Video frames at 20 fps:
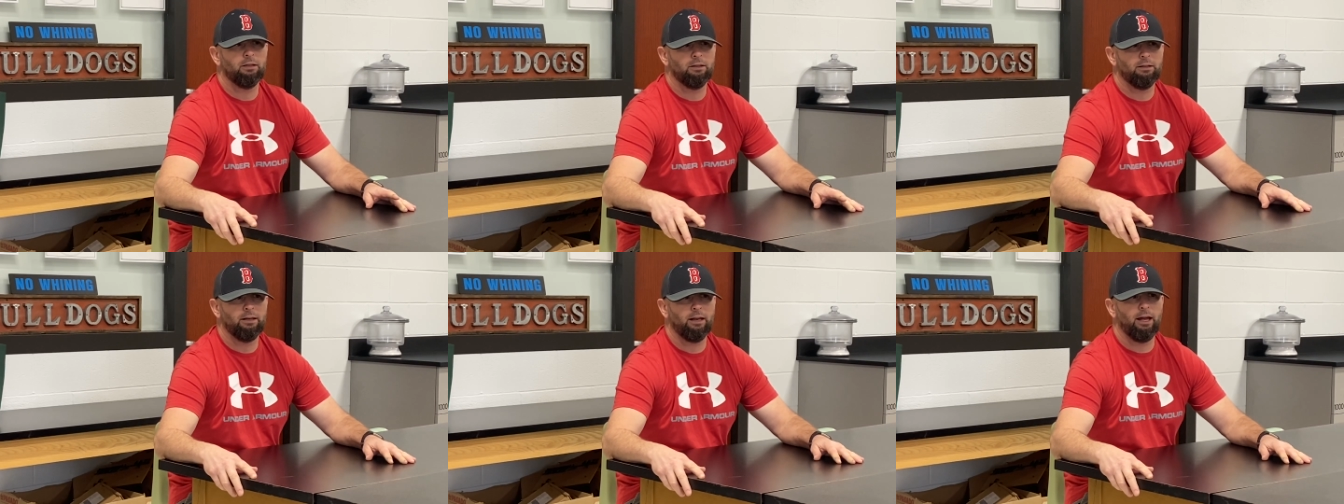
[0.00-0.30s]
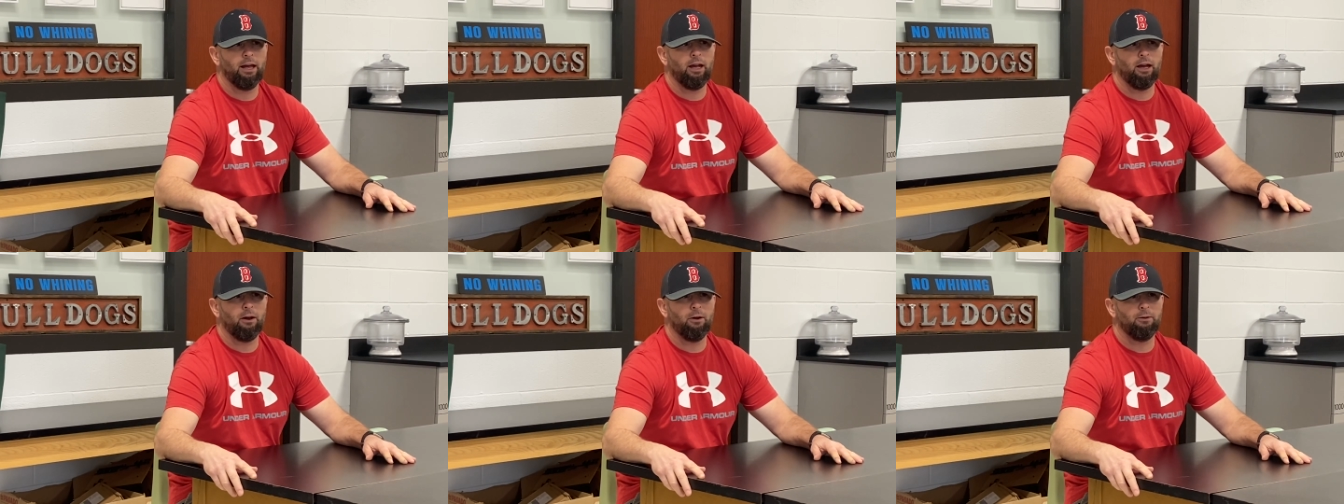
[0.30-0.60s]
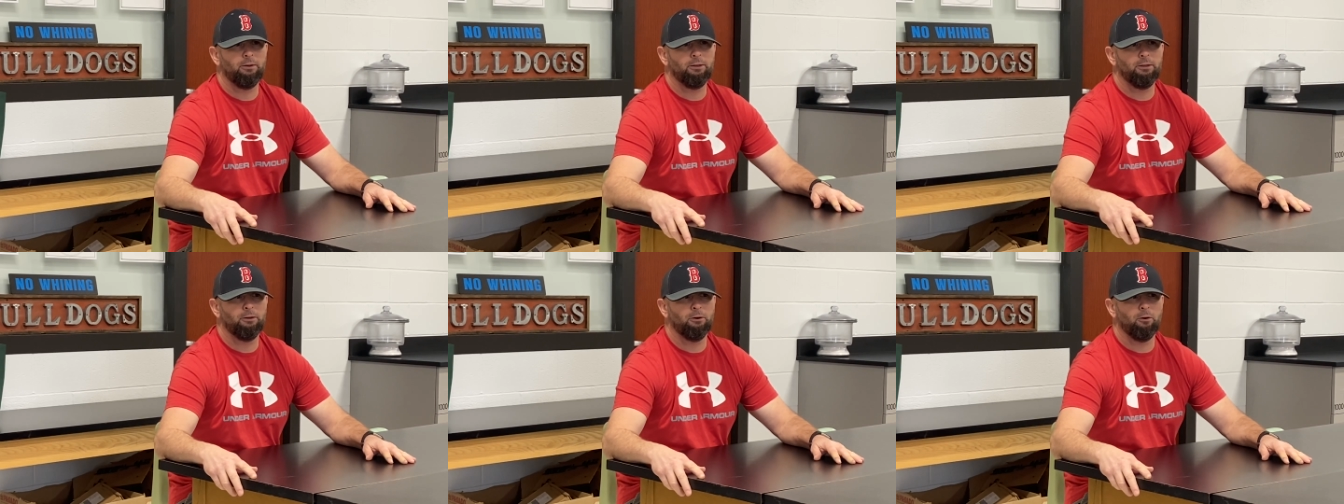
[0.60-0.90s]
Now,
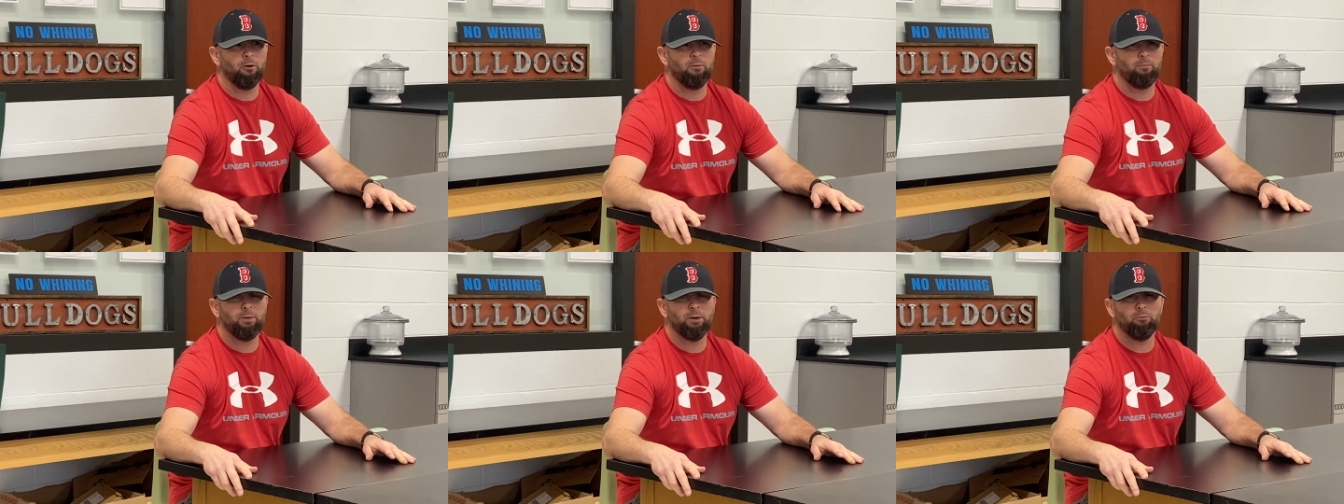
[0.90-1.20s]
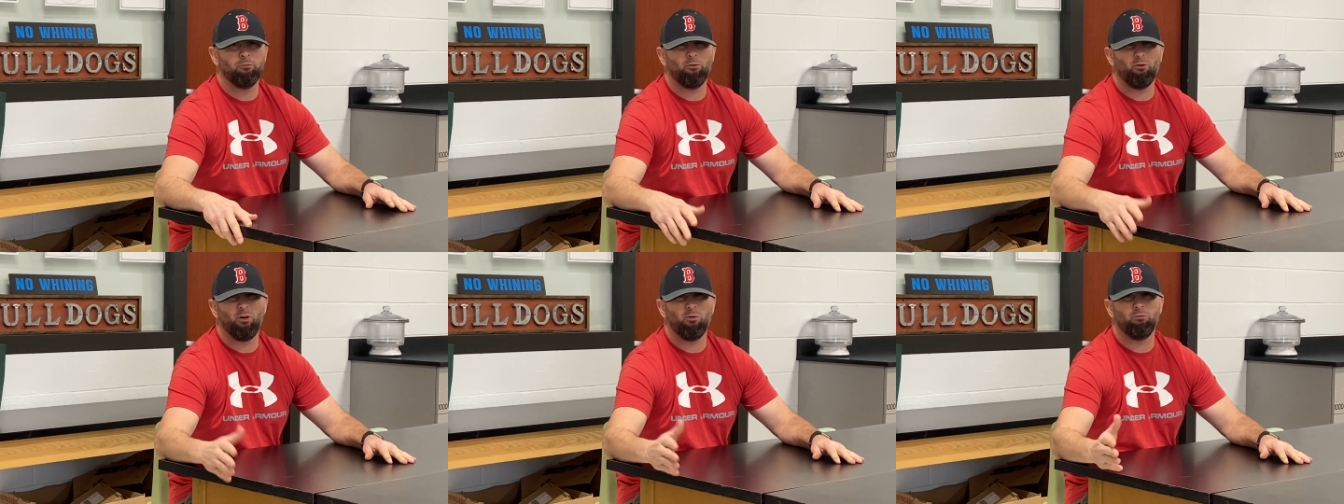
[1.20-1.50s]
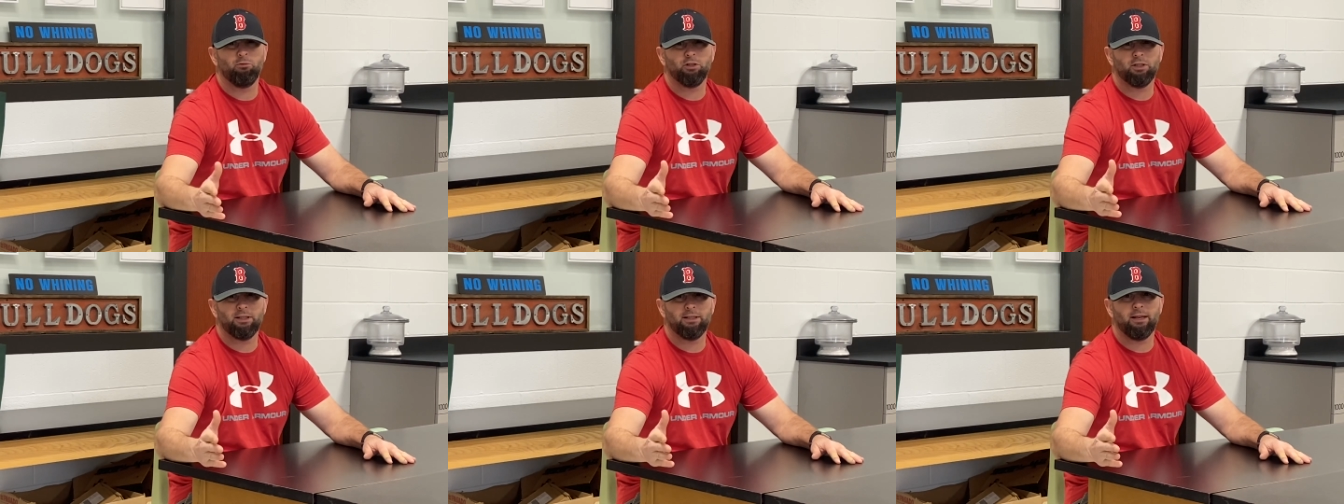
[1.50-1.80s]
you know, I mean,
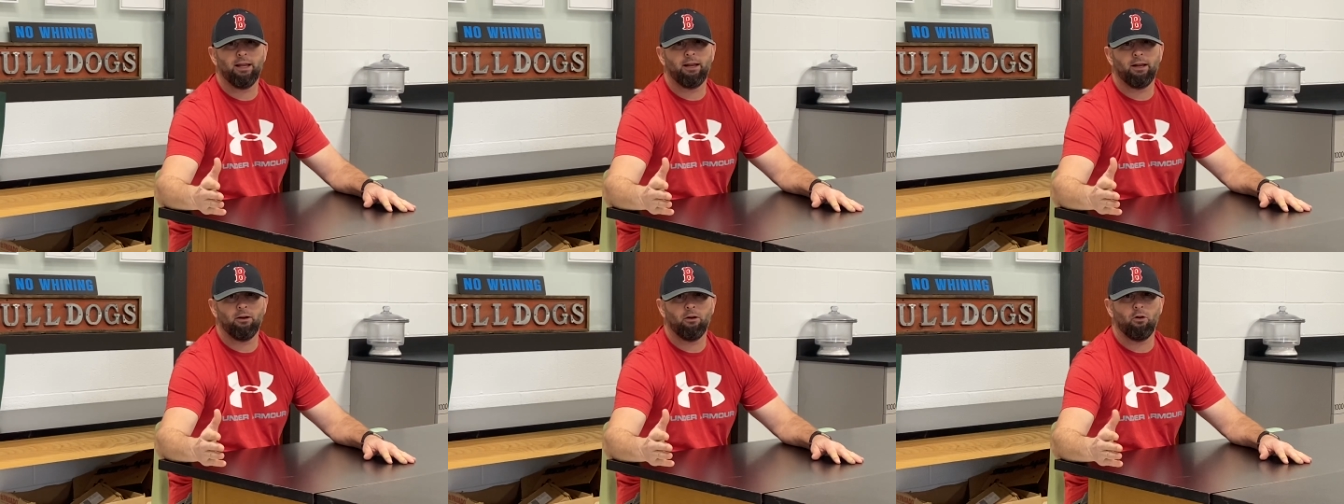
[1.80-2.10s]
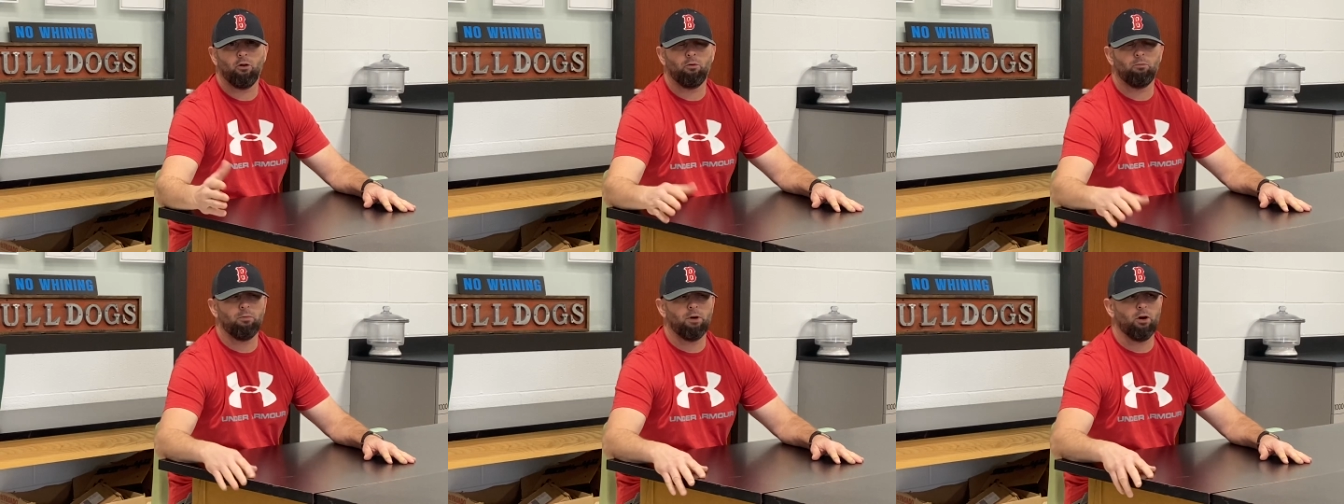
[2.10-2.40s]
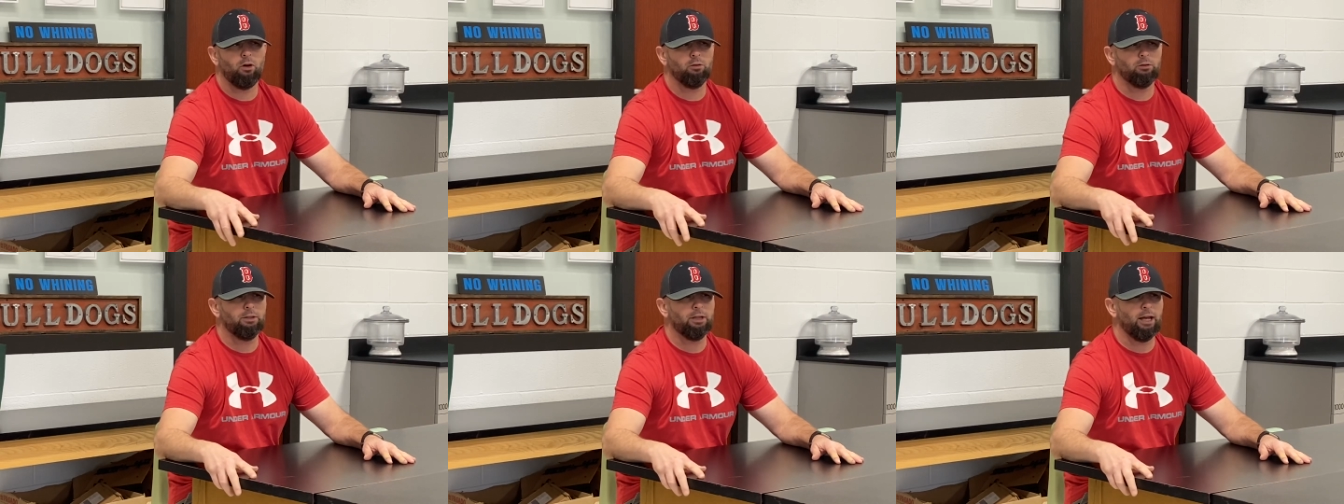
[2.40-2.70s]
what was staying home
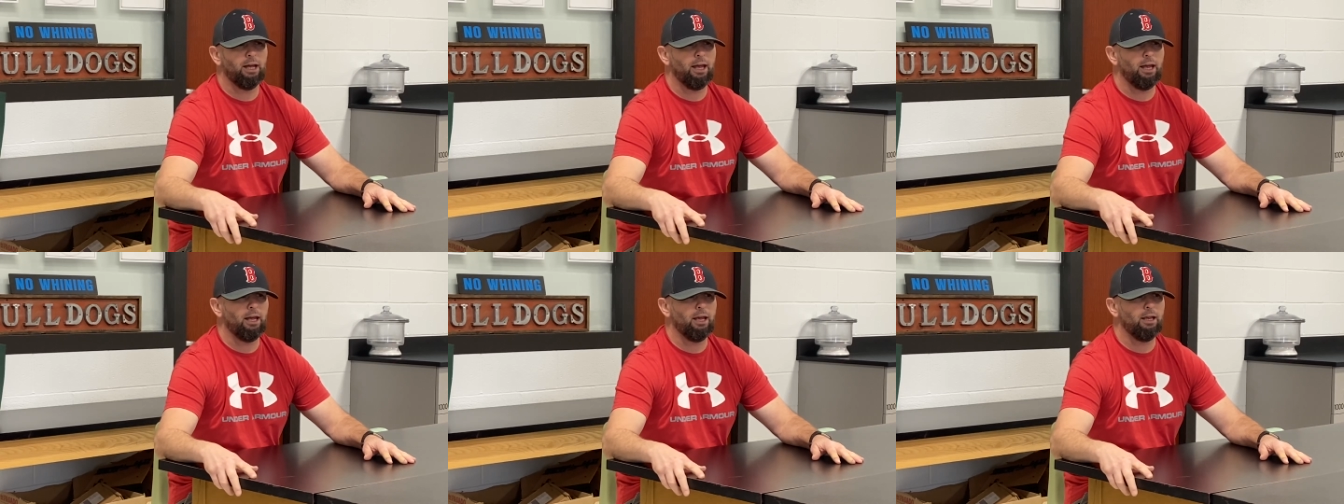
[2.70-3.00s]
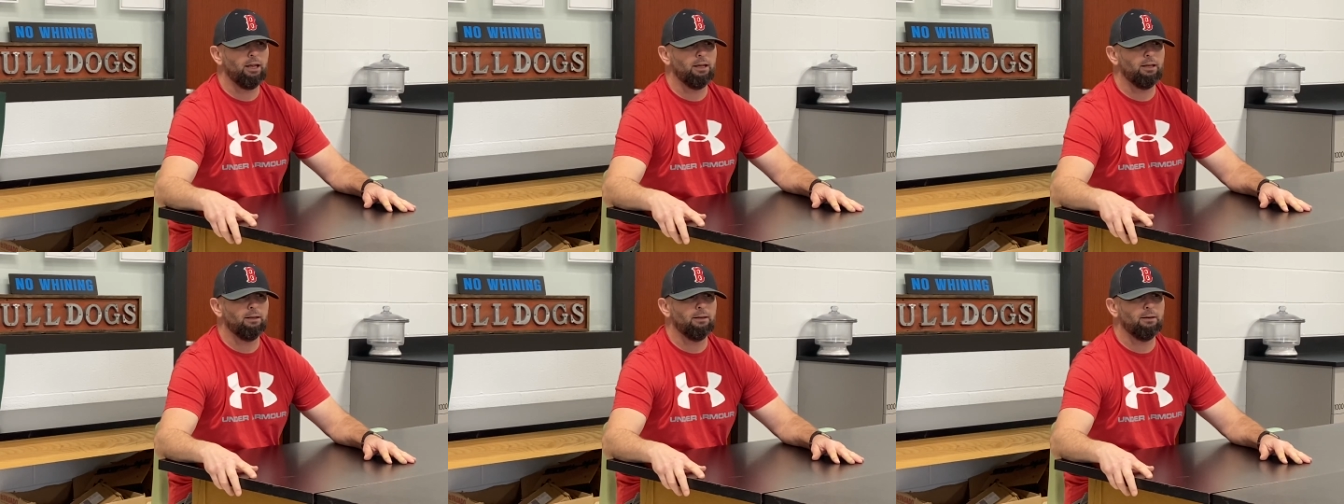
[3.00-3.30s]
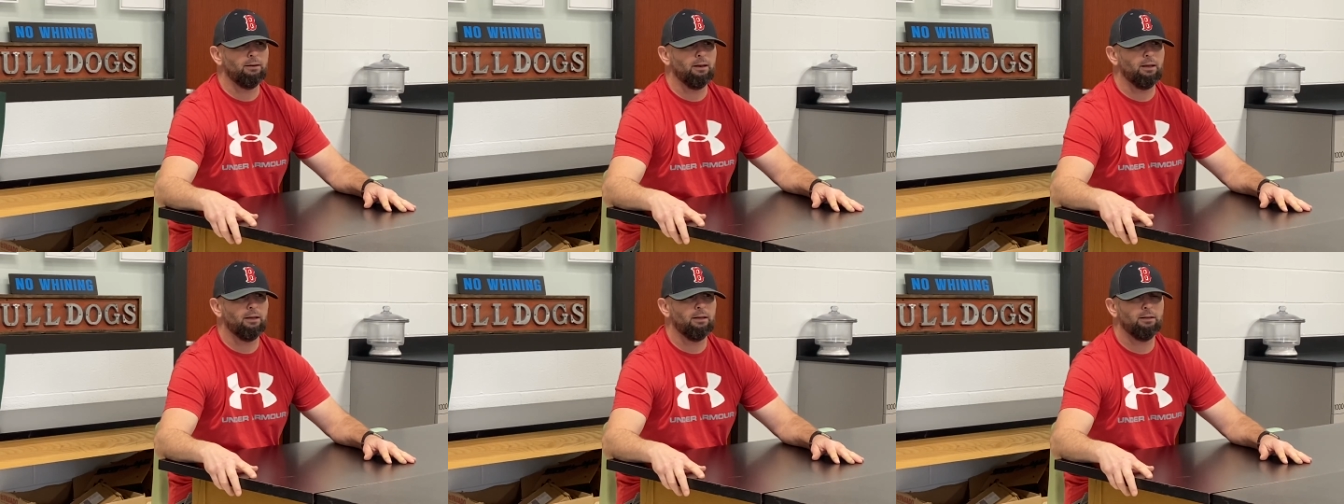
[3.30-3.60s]
all day, and